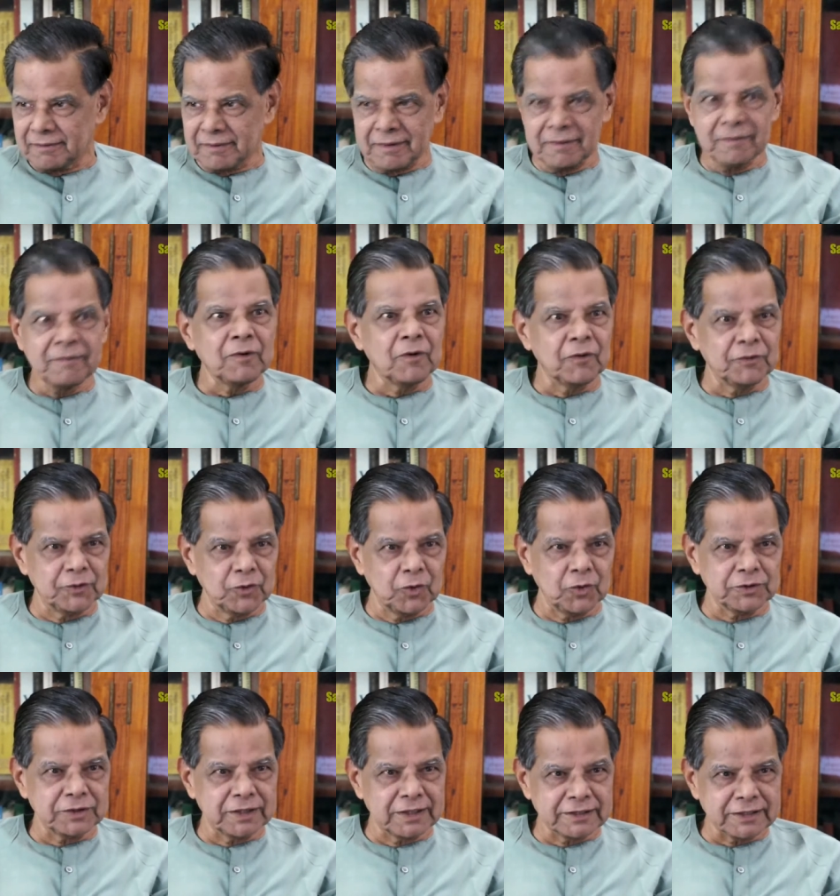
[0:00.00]
the
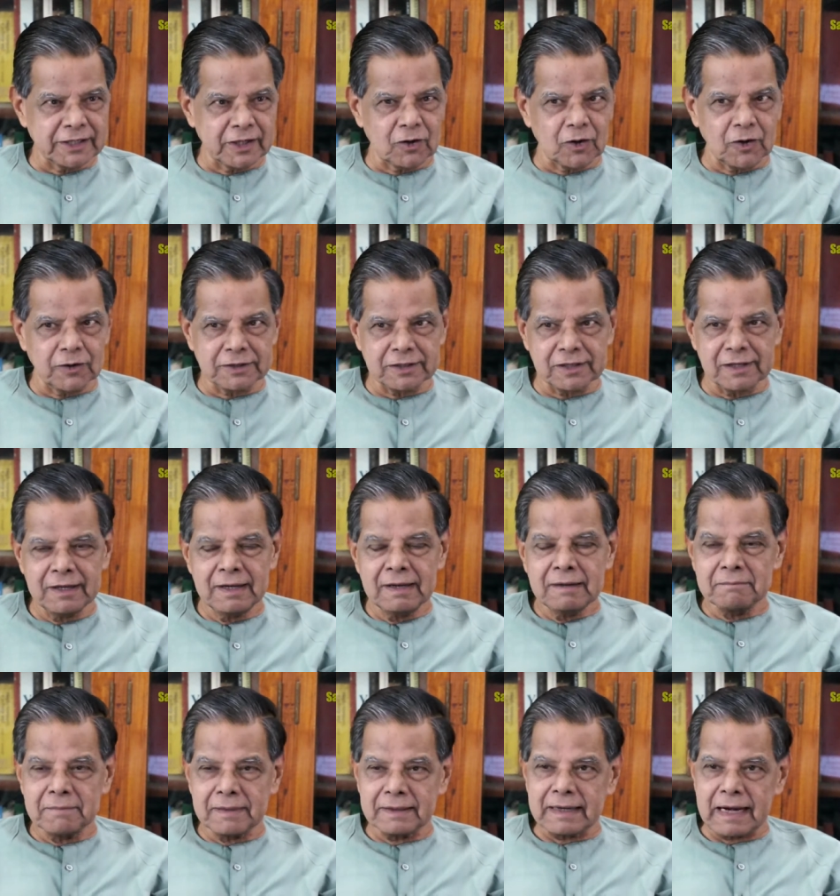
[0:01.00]
whole thing psychologically.
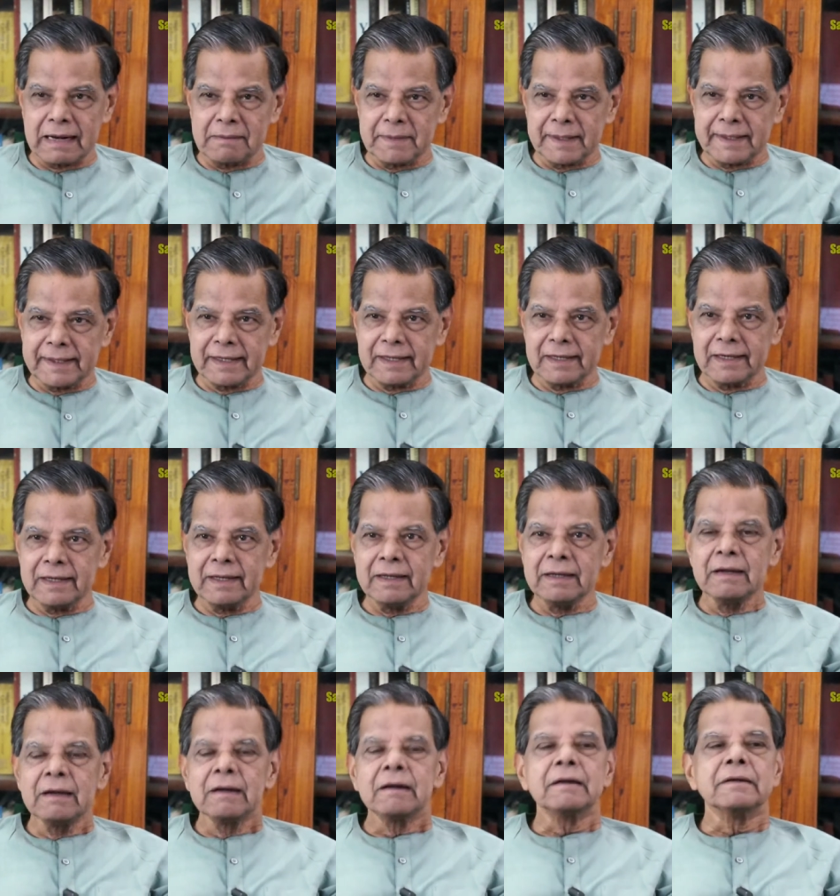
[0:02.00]
But grammatically,
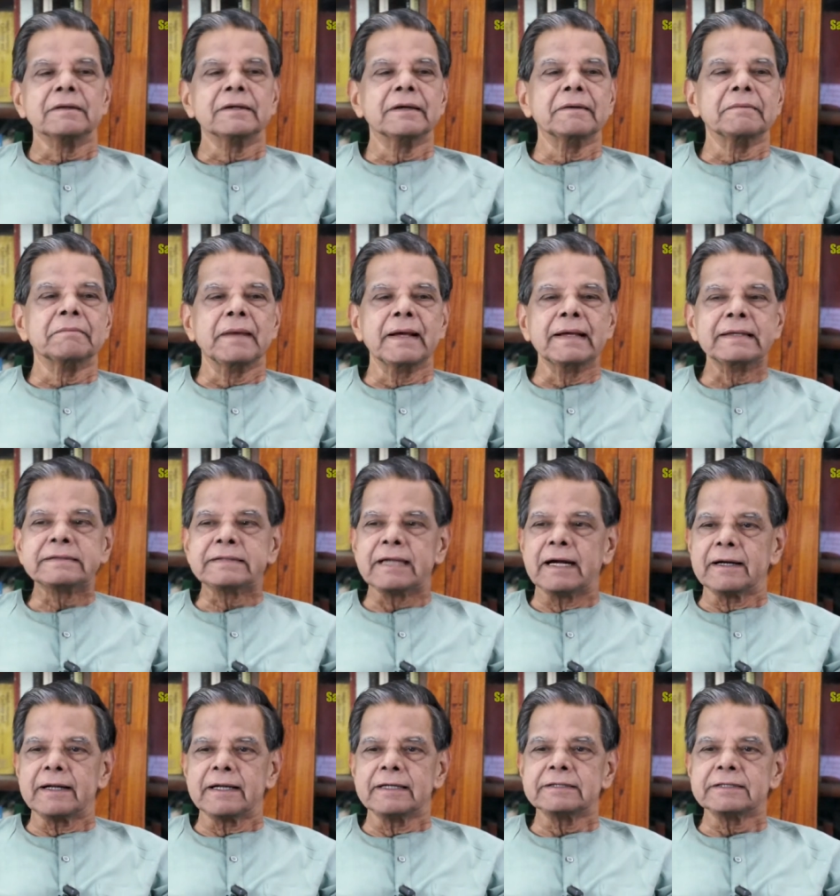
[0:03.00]
the main
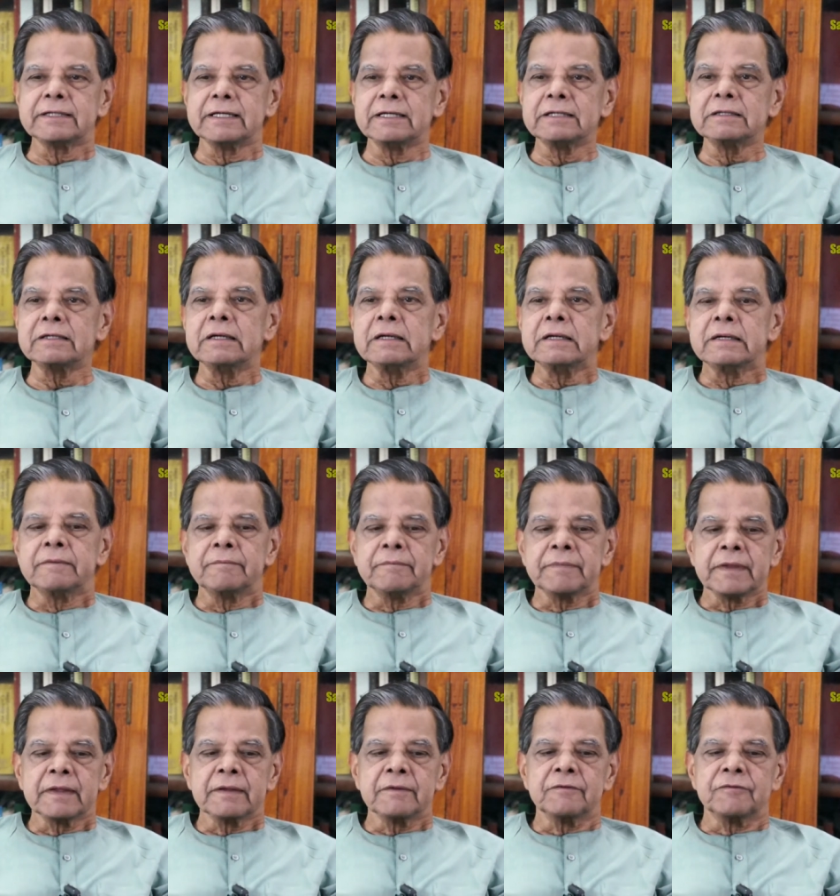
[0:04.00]
sentence is
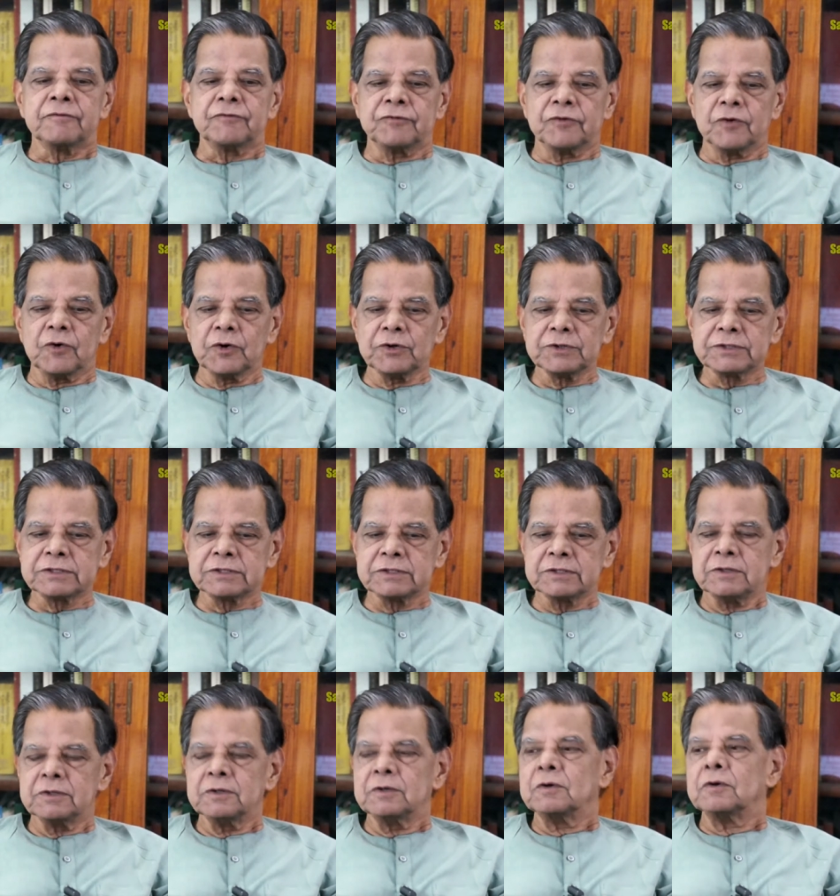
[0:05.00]
force
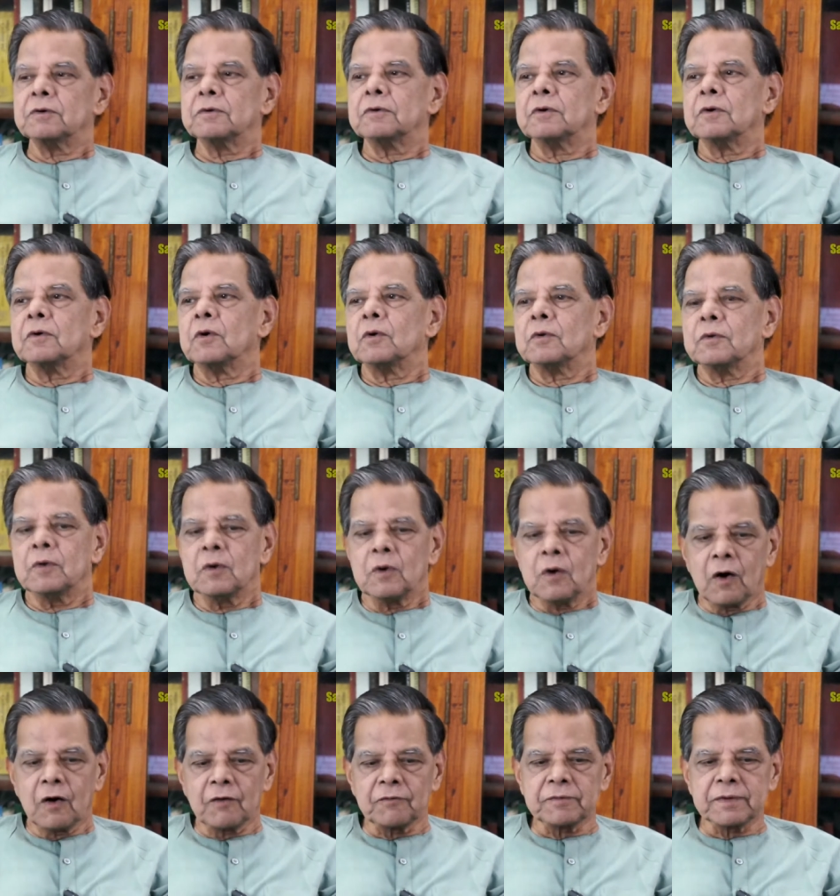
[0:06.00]

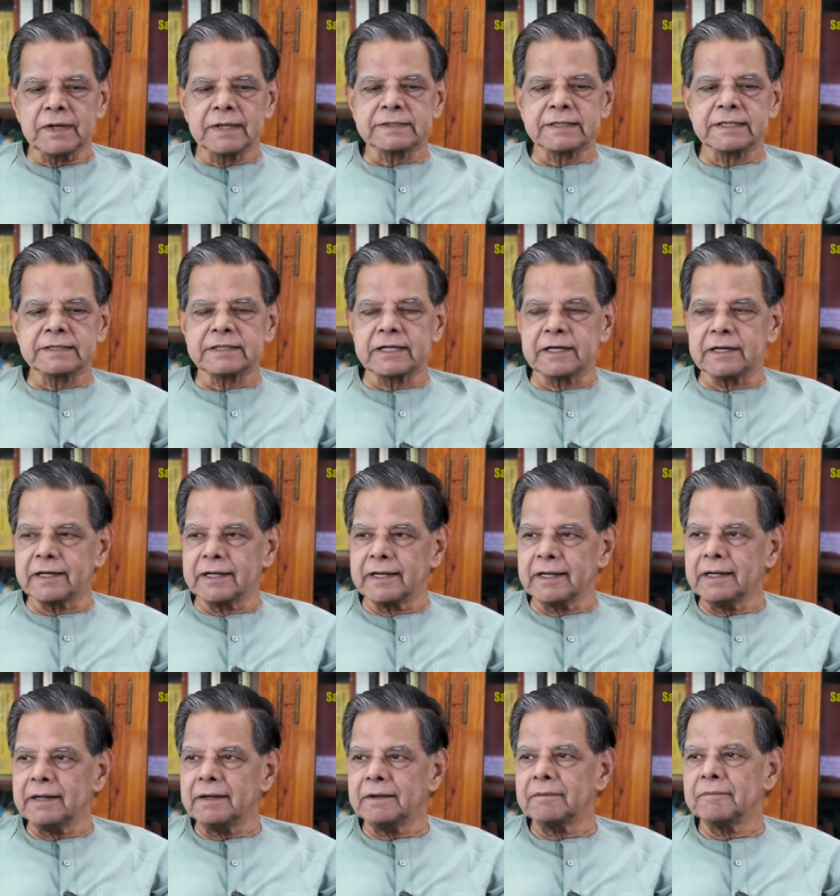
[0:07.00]
of
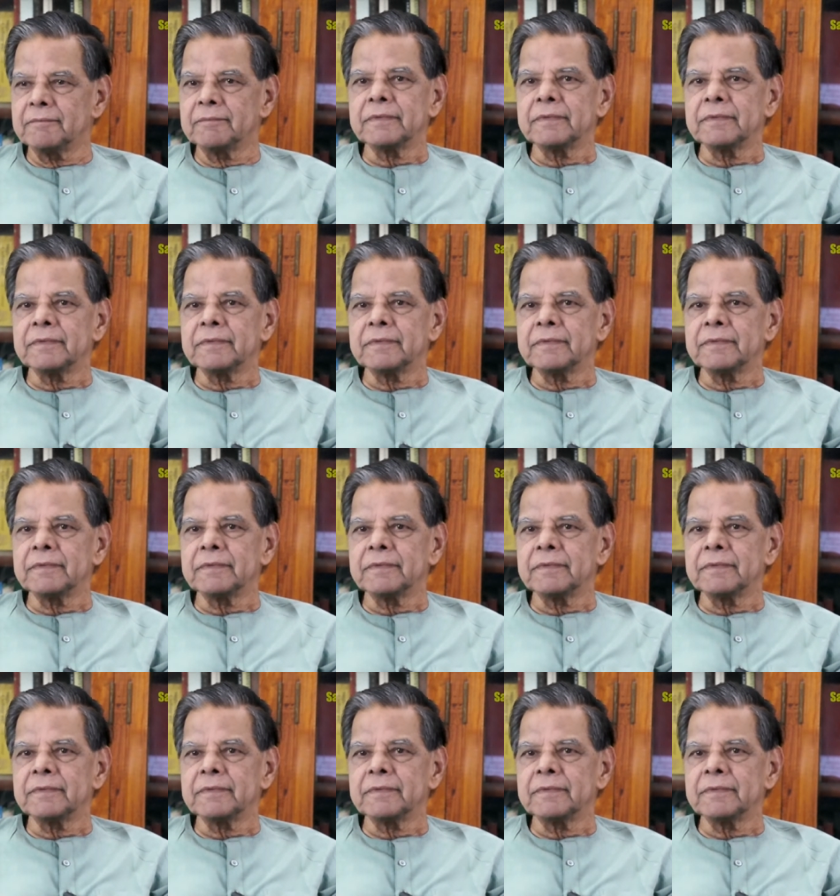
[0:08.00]
necessity